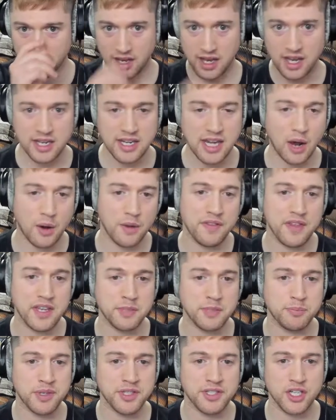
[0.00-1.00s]
Now, in this
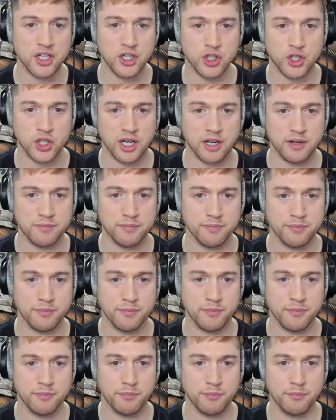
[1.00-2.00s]
position,
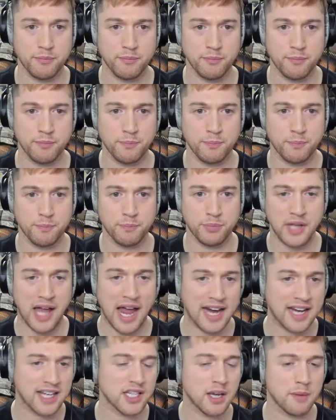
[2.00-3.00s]

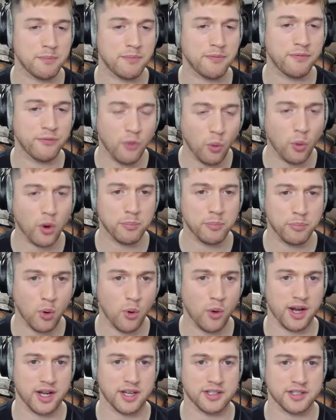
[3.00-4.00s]
black is up four
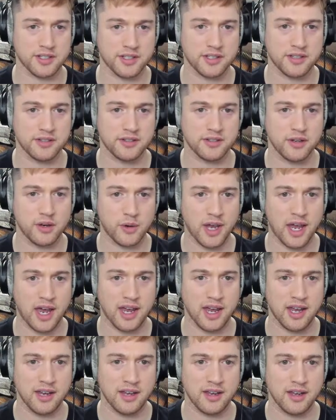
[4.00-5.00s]
points,
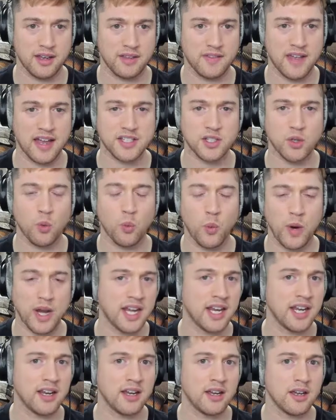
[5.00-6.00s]
okay? That is a
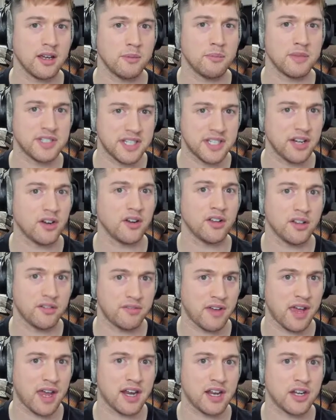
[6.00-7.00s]
winning material
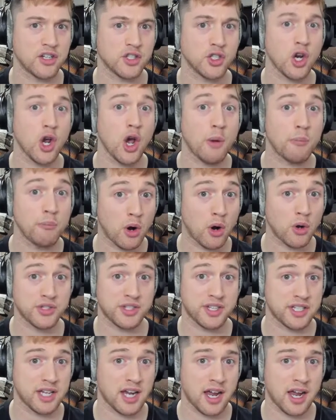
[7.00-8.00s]
advantage most of the
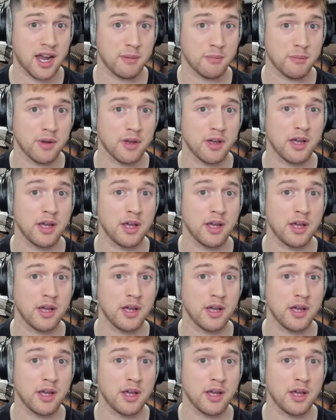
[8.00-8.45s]
time.